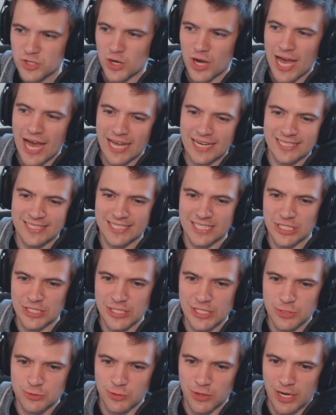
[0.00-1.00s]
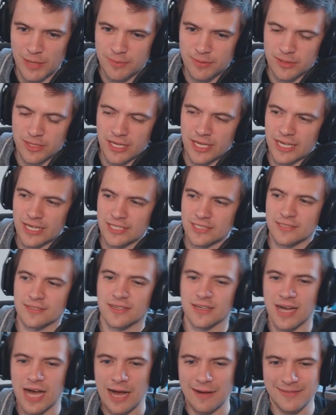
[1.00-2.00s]
So I had a series where I played
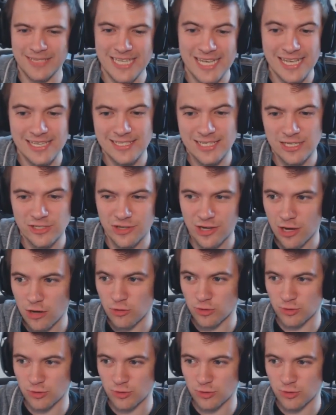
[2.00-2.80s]
uh, E S H